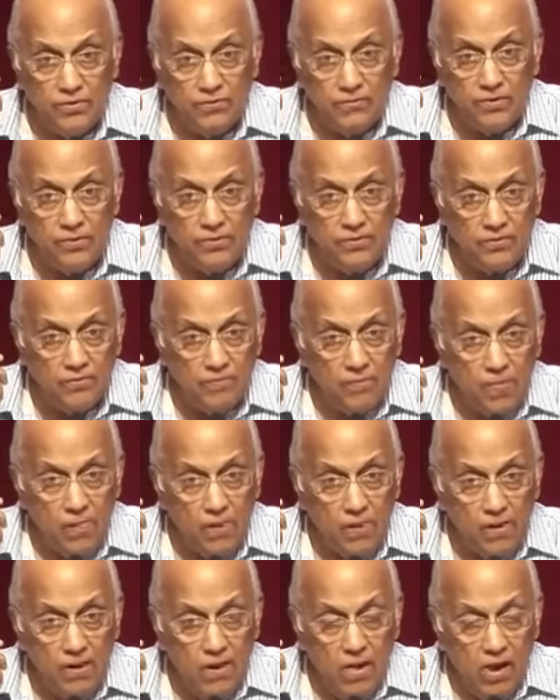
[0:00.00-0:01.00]
If you
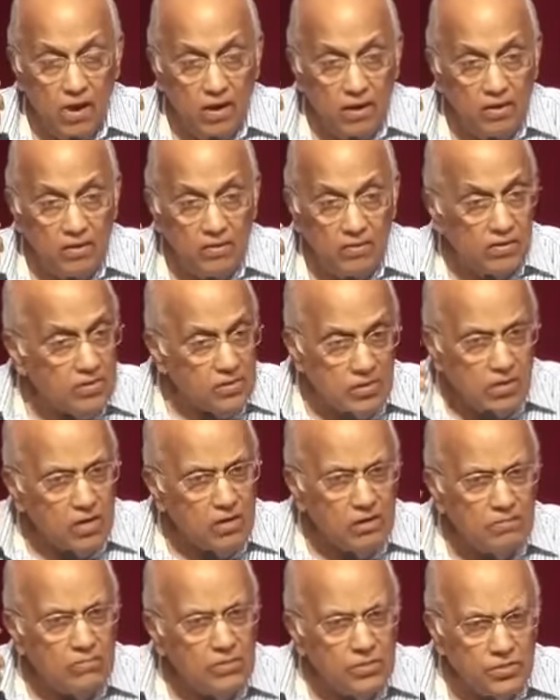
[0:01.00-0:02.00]
there's a
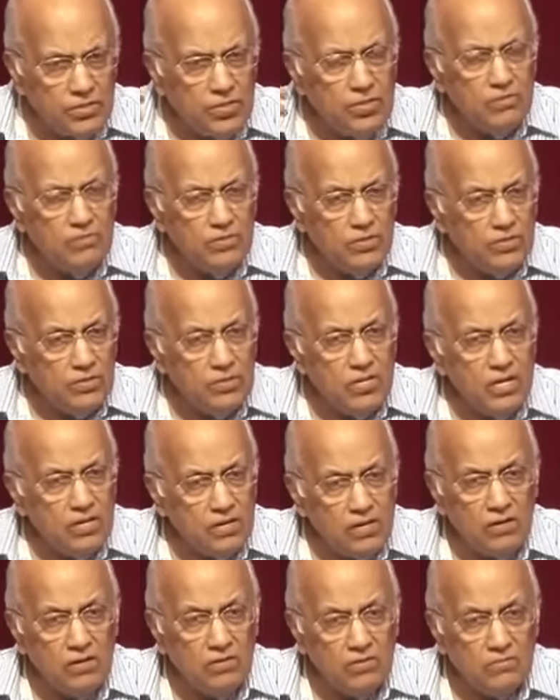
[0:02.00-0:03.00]
lot of disturbance, you
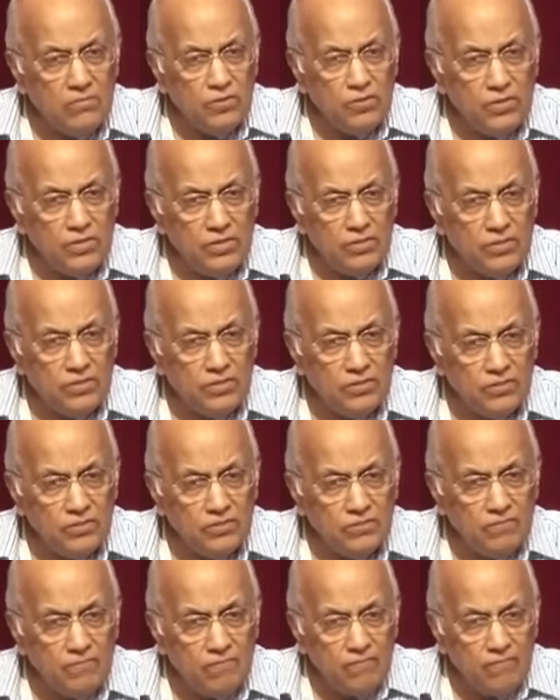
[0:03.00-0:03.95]
can't hear the voice.